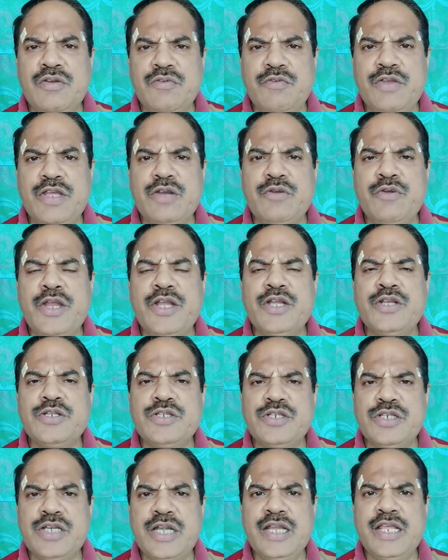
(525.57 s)
We are going to
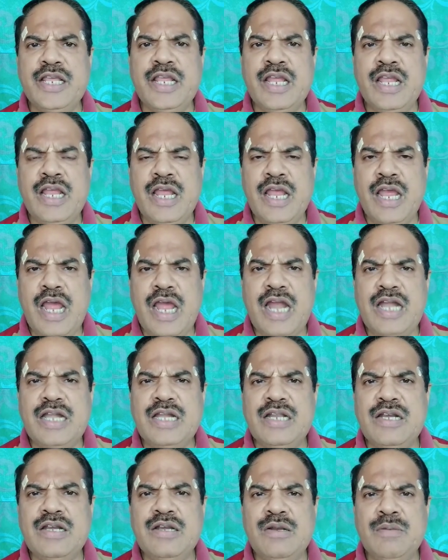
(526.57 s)
study
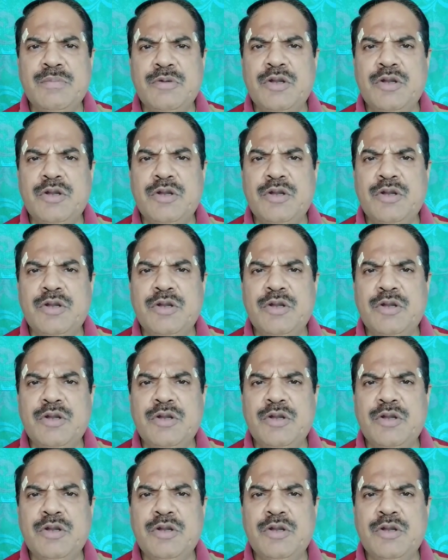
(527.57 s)
under